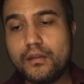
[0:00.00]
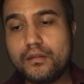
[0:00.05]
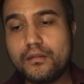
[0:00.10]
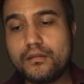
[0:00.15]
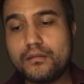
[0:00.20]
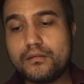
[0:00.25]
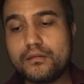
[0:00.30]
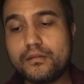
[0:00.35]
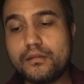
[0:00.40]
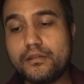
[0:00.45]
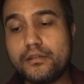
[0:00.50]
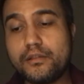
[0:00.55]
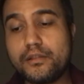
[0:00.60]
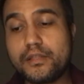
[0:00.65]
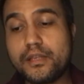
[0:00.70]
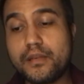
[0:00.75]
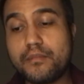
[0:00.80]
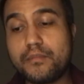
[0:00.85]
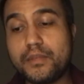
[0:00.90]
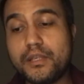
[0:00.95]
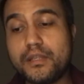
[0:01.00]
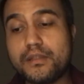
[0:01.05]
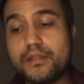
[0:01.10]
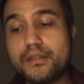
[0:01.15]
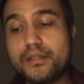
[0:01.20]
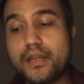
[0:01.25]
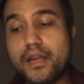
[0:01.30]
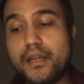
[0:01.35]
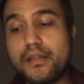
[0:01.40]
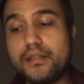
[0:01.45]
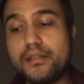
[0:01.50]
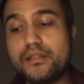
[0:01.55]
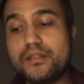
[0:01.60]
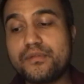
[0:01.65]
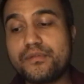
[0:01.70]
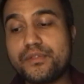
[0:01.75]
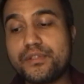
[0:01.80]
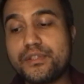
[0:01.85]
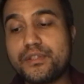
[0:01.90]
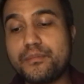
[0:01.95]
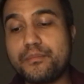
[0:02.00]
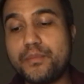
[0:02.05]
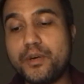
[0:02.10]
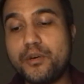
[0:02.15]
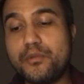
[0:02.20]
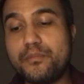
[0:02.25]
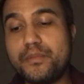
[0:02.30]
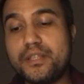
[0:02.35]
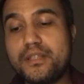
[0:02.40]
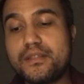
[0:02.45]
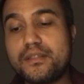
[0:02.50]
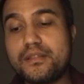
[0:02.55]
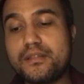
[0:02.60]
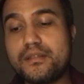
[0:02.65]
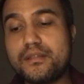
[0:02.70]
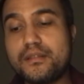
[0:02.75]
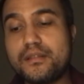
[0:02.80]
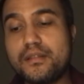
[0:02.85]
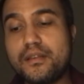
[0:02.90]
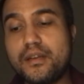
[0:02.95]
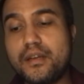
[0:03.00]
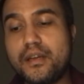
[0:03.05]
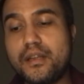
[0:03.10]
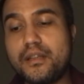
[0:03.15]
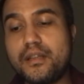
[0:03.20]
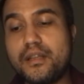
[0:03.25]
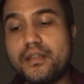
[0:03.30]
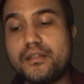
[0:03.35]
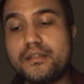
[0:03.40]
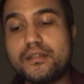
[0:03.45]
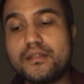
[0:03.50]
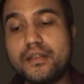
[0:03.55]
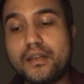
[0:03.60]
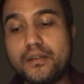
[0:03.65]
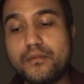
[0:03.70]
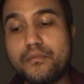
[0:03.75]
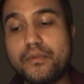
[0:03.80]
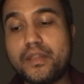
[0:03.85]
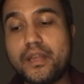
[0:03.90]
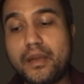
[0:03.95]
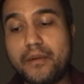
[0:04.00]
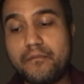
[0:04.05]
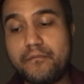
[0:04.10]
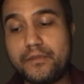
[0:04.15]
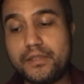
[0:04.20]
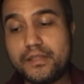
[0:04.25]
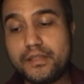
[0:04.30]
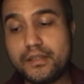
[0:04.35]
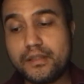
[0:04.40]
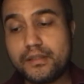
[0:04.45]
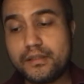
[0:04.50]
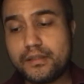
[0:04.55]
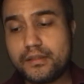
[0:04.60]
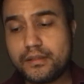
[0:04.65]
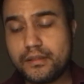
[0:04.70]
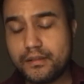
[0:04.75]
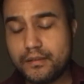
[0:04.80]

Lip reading: She looked at me in silence for some moments, and then said with emphasis,